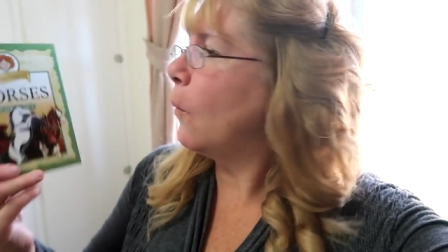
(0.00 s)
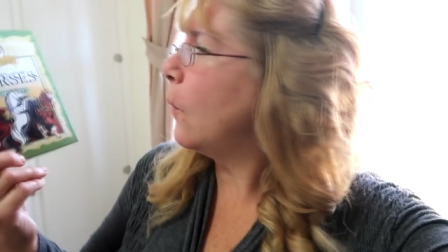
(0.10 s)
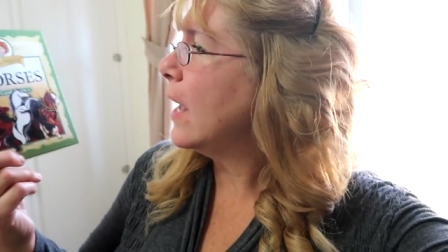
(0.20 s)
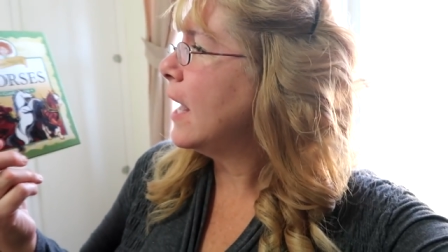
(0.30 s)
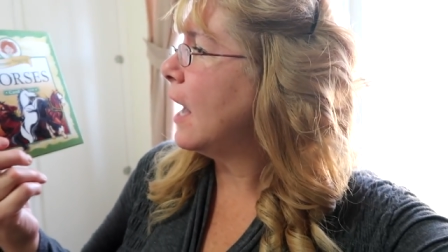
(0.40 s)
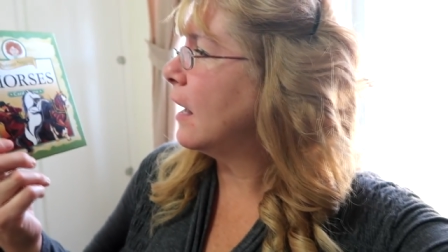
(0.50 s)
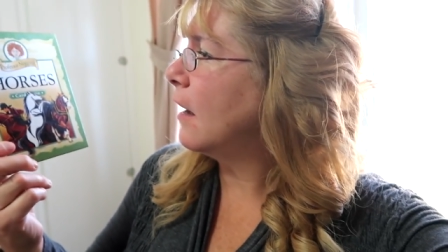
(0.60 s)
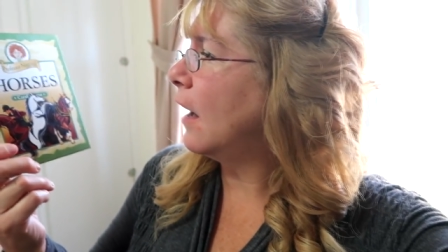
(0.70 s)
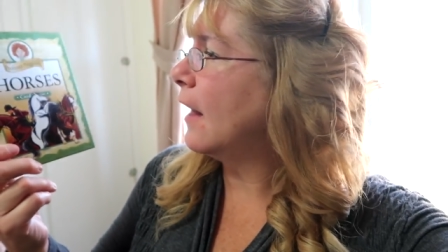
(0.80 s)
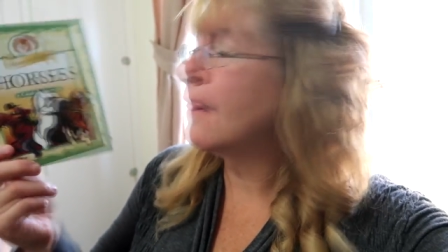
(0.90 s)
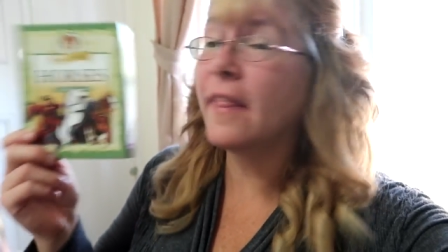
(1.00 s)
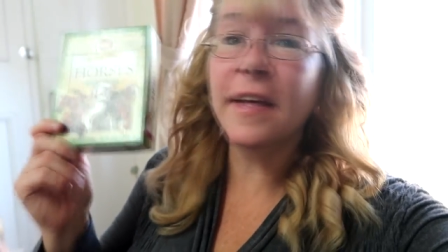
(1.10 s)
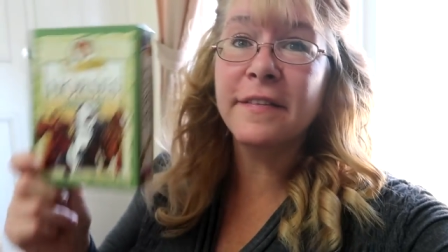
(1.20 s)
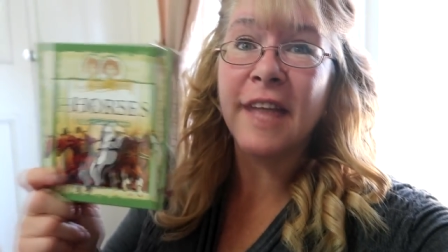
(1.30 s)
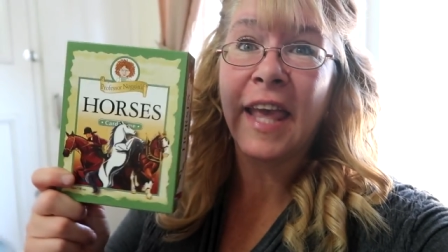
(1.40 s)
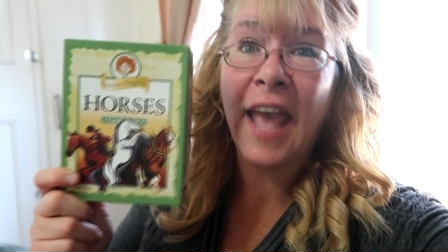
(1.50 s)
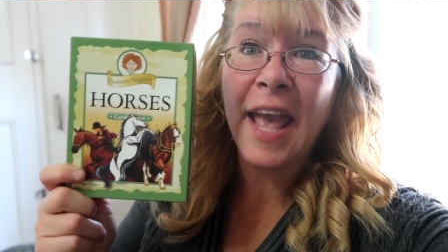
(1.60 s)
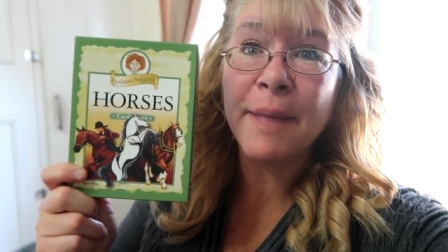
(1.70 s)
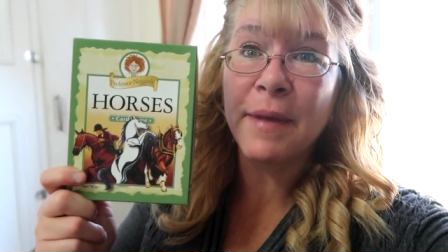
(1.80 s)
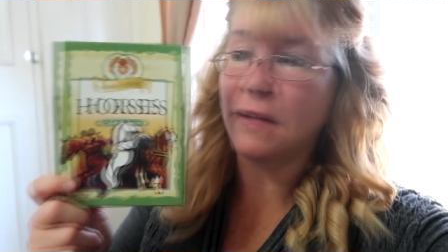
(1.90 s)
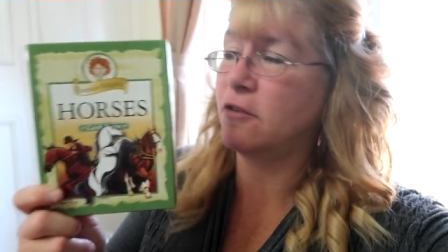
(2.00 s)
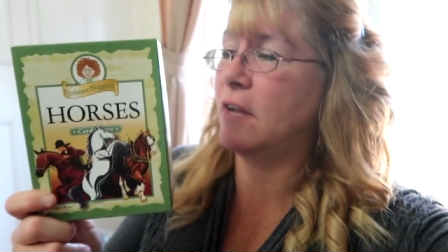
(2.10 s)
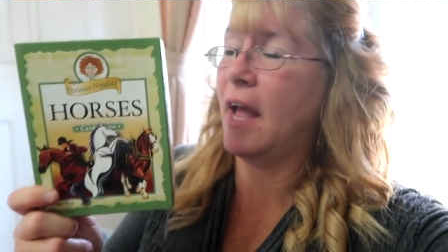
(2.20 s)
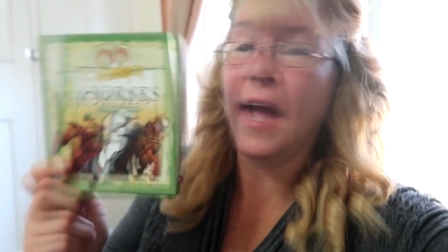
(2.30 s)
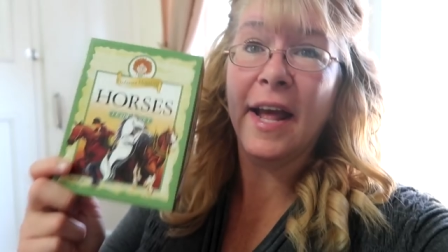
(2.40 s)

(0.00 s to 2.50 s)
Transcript: We got this game yesterday